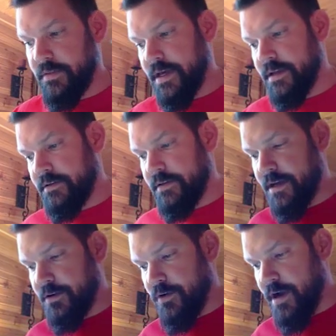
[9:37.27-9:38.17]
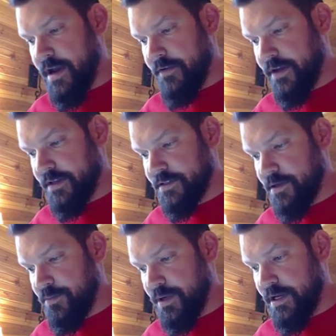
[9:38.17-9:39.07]
okay, that graph
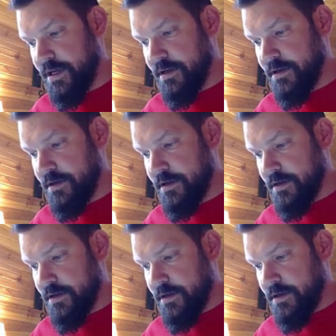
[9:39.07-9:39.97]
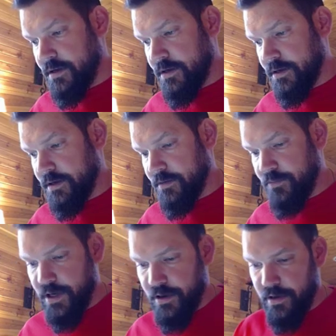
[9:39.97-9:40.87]
ends up being
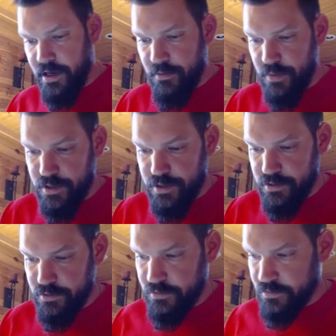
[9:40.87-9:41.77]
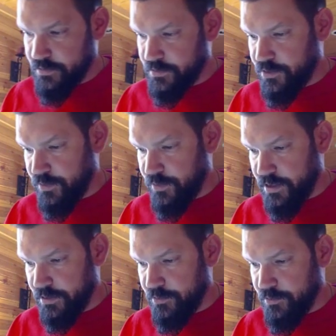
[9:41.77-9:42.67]
a mirror image.
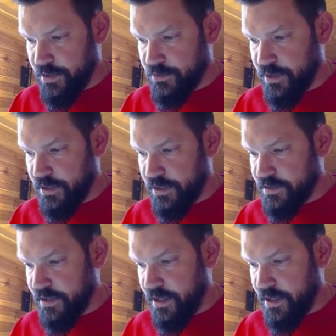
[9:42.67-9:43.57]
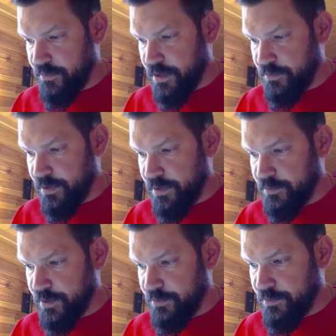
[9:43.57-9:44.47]
Zoom in a little bit so we can see that
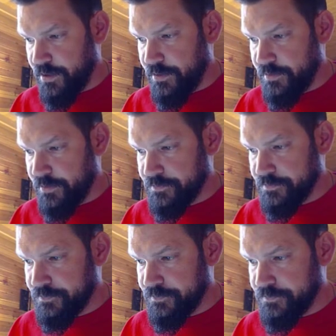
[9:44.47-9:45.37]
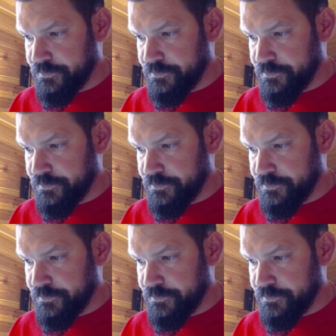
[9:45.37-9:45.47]
maybe a little bit better.